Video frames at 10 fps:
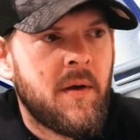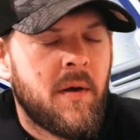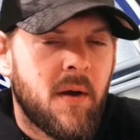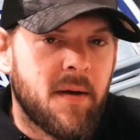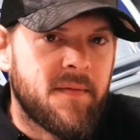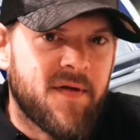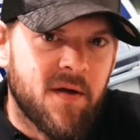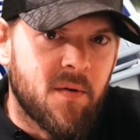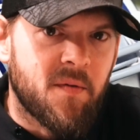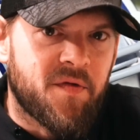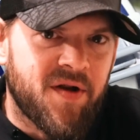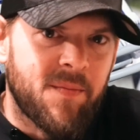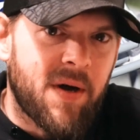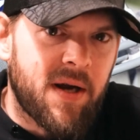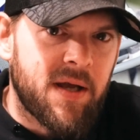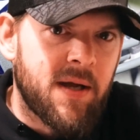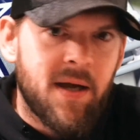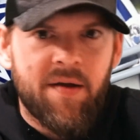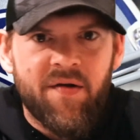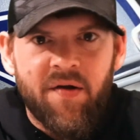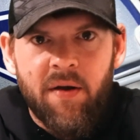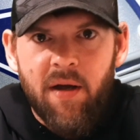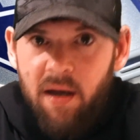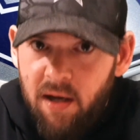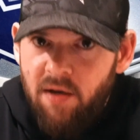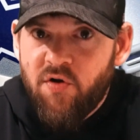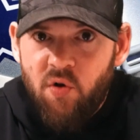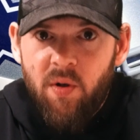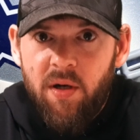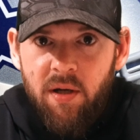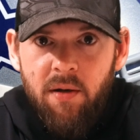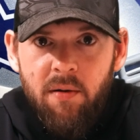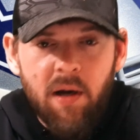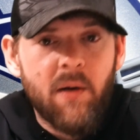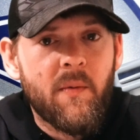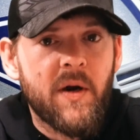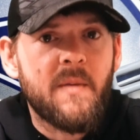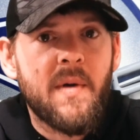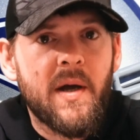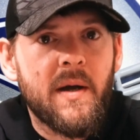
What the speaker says: until somebody has an injury at running back.